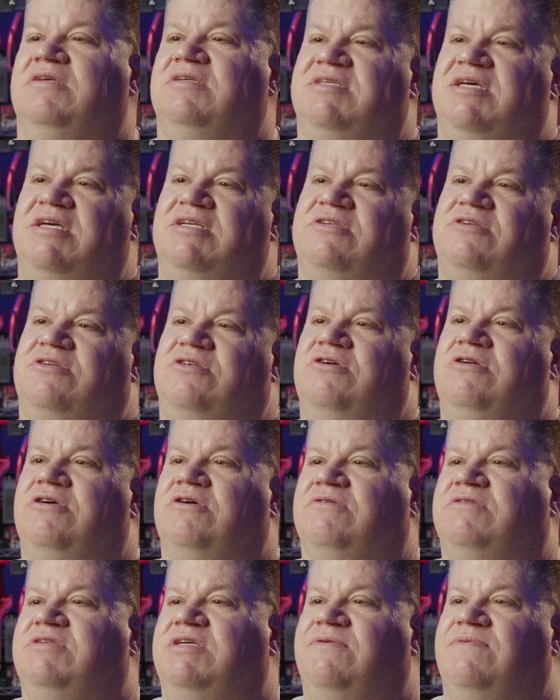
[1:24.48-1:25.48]
The Seeed
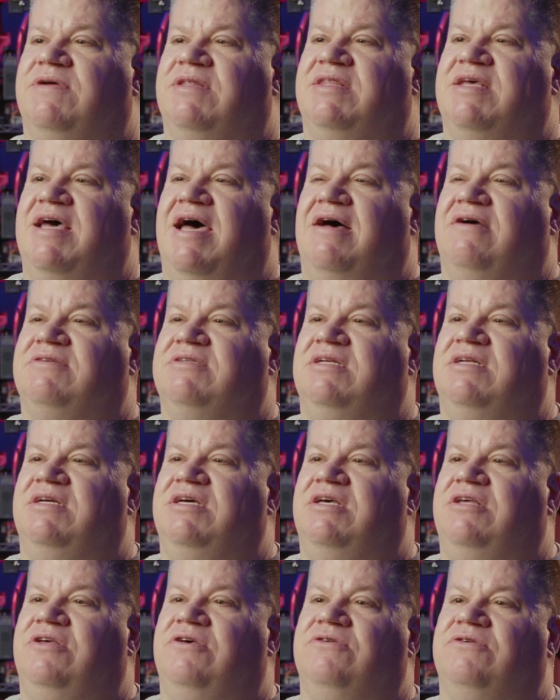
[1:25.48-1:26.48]
Studio
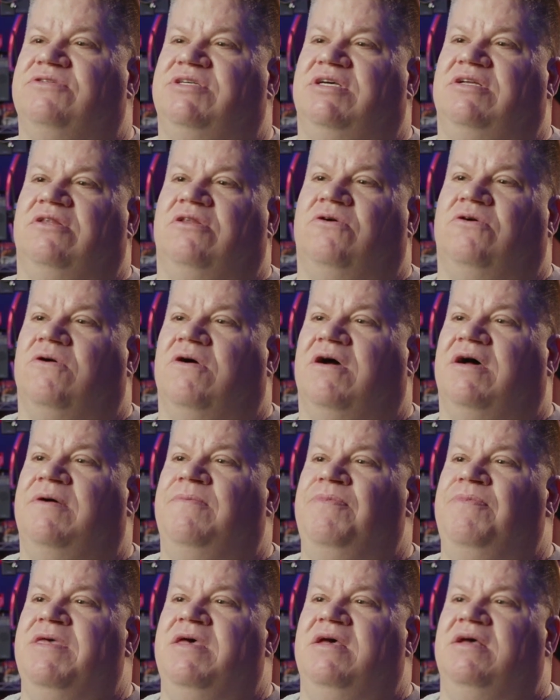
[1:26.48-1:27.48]
T1000E using
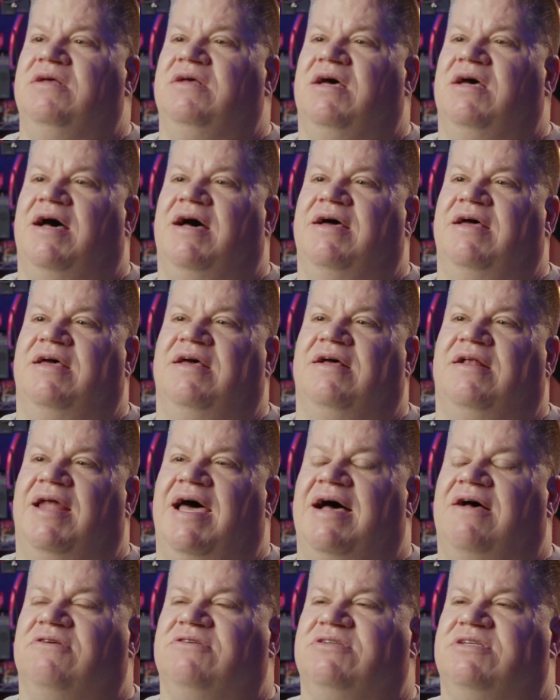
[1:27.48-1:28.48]
LoRa
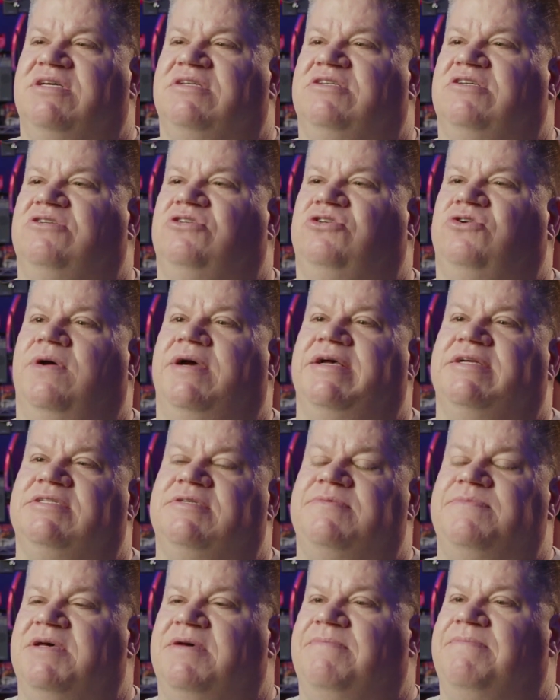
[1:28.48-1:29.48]
allows it to
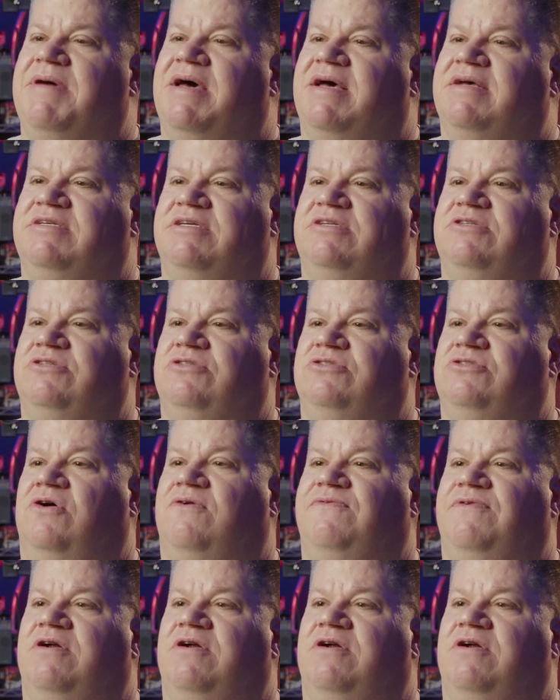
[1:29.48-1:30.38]
transmit messages